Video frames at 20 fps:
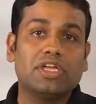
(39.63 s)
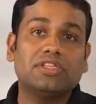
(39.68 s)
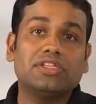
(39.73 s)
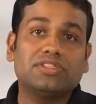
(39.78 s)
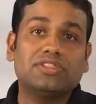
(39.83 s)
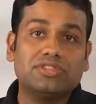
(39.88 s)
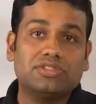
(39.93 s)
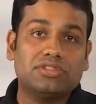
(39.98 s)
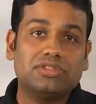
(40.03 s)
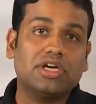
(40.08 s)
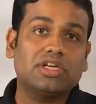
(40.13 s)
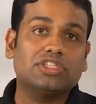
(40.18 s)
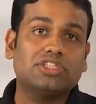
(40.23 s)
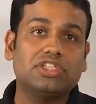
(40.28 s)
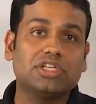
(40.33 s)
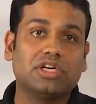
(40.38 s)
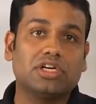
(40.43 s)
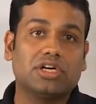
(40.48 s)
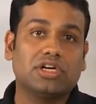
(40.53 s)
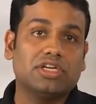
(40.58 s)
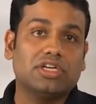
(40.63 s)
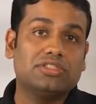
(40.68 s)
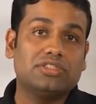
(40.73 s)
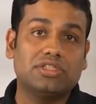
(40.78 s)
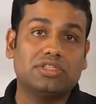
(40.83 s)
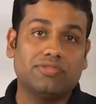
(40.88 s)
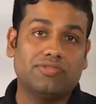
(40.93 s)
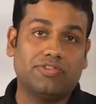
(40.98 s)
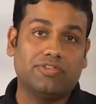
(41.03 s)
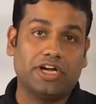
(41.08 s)
The structure is
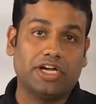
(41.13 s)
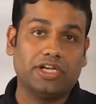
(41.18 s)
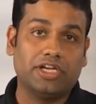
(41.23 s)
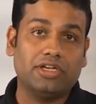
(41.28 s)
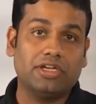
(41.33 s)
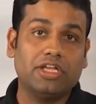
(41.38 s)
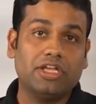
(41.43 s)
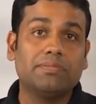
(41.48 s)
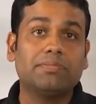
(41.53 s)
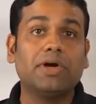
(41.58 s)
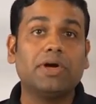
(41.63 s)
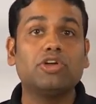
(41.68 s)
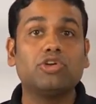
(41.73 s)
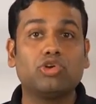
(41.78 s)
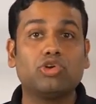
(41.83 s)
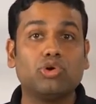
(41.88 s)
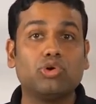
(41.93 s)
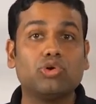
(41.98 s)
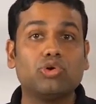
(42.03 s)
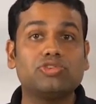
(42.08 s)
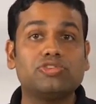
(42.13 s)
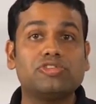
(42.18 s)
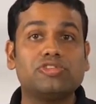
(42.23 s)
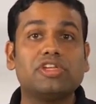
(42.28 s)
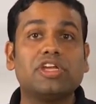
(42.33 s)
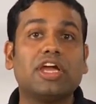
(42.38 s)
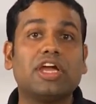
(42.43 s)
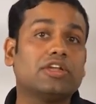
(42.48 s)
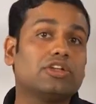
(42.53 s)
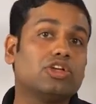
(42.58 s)
defined by
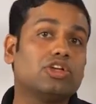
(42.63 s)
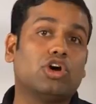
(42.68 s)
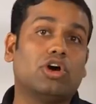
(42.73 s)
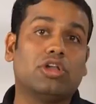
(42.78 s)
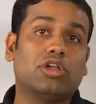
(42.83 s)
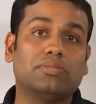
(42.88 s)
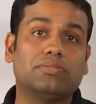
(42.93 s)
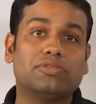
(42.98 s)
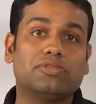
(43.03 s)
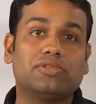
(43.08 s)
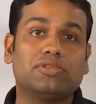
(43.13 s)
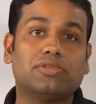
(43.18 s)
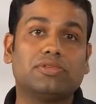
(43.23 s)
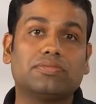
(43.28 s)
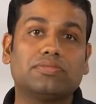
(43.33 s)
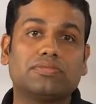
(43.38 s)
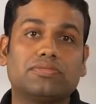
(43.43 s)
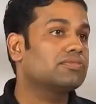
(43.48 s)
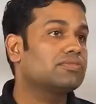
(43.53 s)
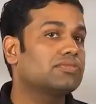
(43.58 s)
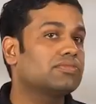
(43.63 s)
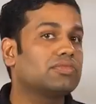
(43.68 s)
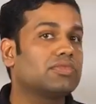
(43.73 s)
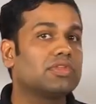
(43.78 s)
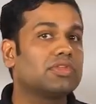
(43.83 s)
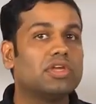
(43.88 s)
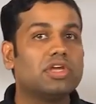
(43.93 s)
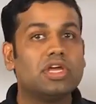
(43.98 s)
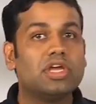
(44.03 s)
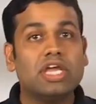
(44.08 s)
rows and columns.
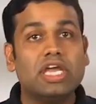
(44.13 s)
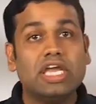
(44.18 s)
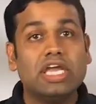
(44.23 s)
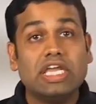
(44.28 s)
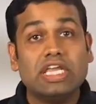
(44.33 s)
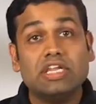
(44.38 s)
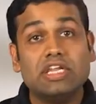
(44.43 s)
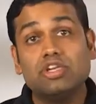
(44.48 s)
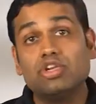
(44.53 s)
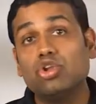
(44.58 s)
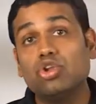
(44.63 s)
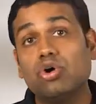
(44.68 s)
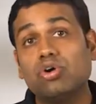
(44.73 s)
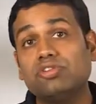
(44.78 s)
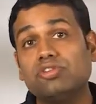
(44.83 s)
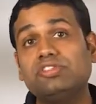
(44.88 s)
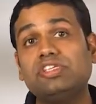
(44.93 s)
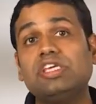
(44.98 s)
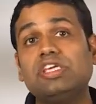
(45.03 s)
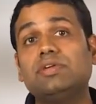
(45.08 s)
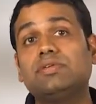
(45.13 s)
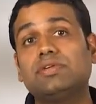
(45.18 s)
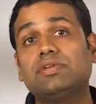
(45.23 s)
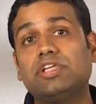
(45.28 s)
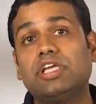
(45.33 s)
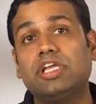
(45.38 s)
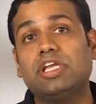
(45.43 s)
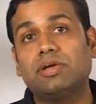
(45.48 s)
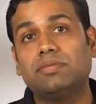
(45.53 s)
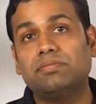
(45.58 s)
In a
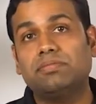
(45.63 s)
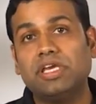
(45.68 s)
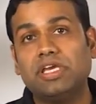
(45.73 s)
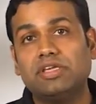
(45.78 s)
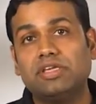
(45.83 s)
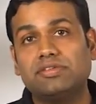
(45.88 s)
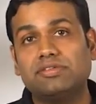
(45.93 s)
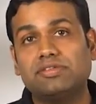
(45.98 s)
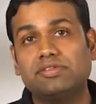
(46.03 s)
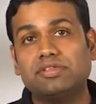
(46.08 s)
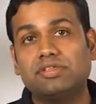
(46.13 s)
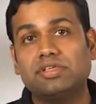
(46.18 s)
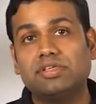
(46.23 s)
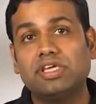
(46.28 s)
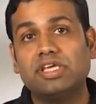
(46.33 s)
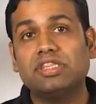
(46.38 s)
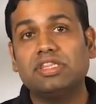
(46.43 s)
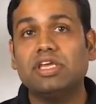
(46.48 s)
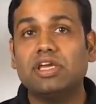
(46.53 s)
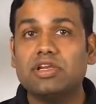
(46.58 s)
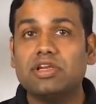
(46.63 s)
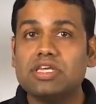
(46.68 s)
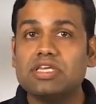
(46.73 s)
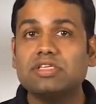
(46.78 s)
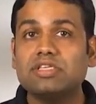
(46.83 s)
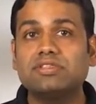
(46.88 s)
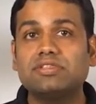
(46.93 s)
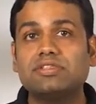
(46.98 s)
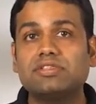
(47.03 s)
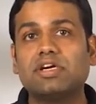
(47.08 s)
NoSQL database, there
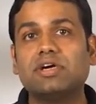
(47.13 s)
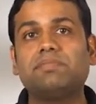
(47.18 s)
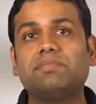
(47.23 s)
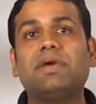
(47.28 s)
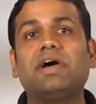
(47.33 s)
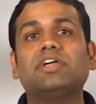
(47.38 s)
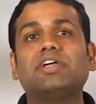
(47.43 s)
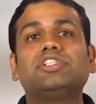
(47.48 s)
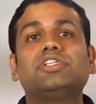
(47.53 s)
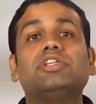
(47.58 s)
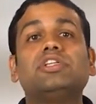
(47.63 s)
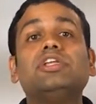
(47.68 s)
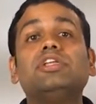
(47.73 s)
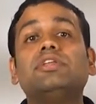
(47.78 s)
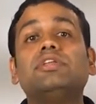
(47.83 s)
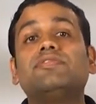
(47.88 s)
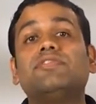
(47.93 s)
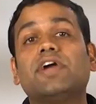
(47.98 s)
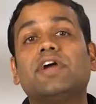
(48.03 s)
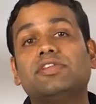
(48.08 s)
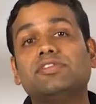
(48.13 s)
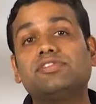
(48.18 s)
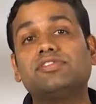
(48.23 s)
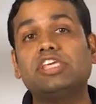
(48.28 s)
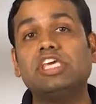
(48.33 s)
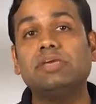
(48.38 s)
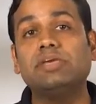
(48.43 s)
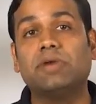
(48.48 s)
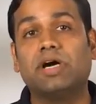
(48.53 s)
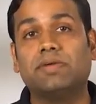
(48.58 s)
is a partially defined
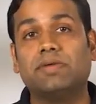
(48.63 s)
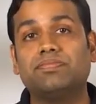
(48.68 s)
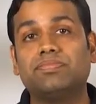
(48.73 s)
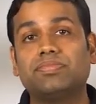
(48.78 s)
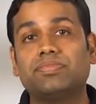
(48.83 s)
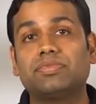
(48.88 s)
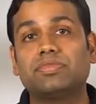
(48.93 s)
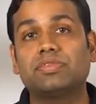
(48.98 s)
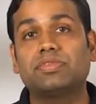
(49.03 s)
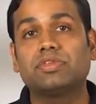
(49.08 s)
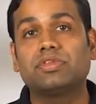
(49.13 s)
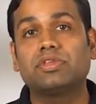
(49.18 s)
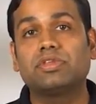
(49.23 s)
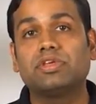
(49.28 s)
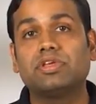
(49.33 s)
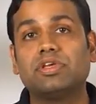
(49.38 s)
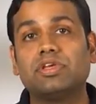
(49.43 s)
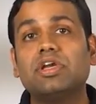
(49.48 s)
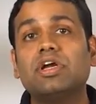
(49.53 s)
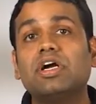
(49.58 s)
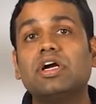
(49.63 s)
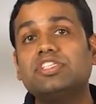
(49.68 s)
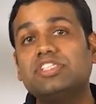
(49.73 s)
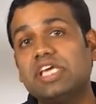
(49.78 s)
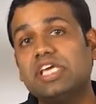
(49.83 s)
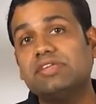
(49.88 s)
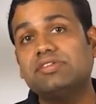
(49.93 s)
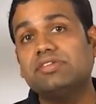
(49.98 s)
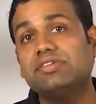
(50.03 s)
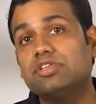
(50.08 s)
schema. A
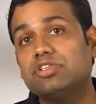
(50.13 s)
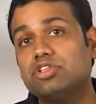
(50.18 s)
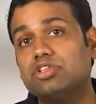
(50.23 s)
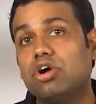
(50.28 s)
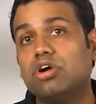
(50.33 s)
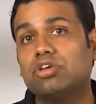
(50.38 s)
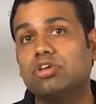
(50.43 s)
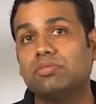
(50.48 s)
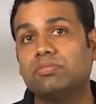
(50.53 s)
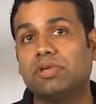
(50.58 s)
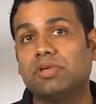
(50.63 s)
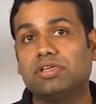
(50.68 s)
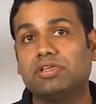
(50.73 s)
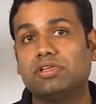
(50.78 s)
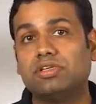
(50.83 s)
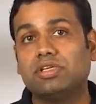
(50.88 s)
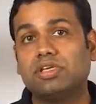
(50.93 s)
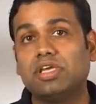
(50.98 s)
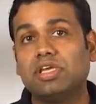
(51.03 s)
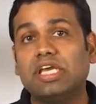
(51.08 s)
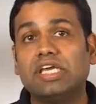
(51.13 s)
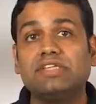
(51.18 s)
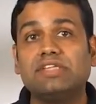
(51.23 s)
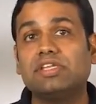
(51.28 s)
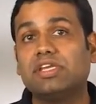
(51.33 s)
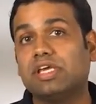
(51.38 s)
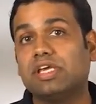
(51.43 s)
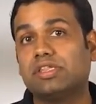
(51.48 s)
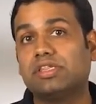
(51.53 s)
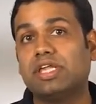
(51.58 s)
JSON document
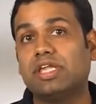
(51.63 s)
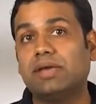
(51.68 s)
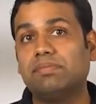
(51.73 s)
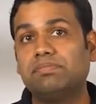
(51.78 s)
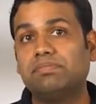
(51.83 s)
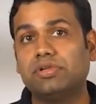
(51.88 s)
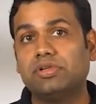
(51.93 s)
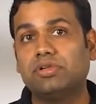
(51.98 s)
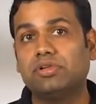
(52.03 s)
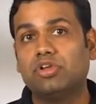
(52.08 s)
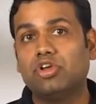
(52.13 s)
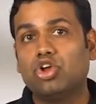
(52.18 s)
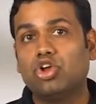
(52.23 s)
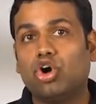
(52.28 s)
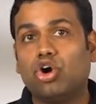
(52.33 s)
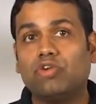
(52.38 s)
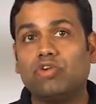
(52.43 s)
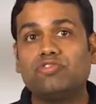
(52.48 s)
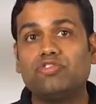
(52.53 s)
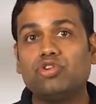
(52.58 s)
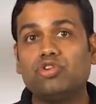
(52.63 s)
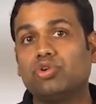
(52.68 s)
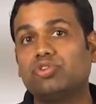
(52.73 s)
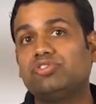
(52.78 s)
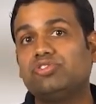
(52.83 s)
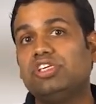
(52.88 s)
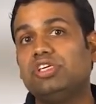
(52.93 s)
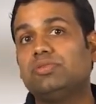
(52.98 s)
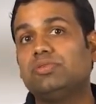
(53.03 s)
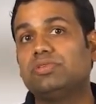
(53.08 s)
is an example of
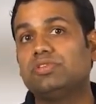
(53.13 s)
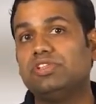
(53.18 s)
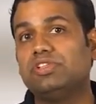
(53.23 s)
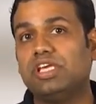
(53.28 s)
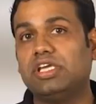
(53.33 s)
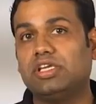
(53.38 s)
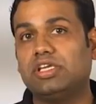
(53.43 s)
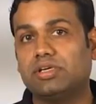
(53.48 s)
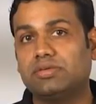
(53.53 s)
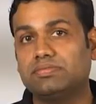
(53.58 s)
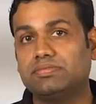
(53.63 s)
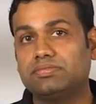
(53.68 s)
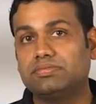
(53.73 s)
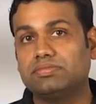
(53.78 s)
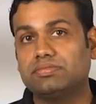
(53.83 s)
NoSQL data.